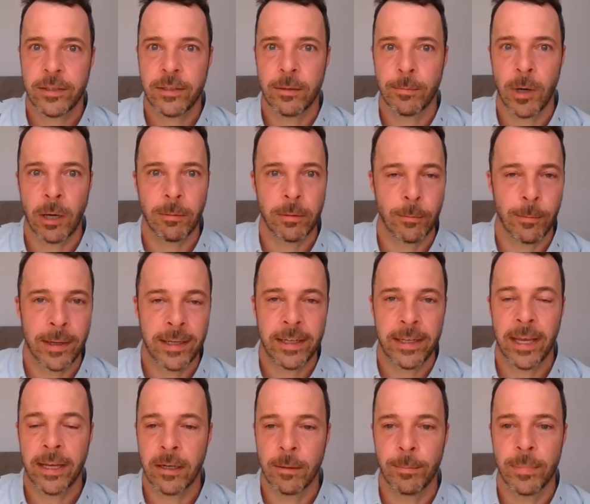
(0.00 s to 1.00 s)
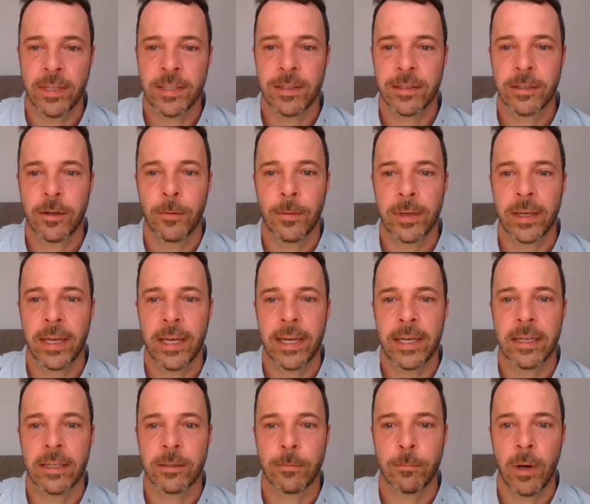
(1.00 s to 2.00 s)
You're probably ready to get your business going
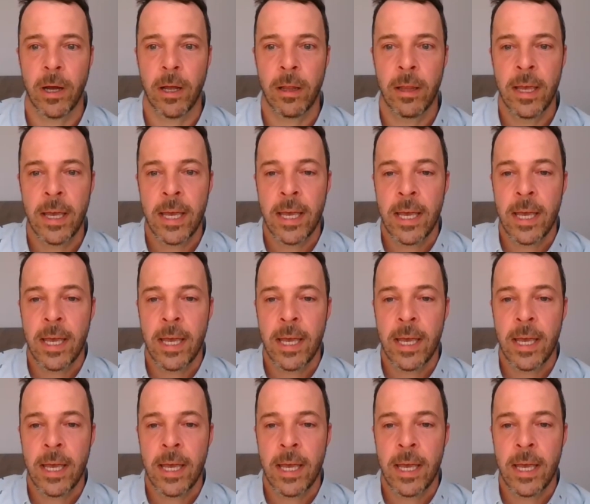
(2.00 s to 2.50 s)
as well.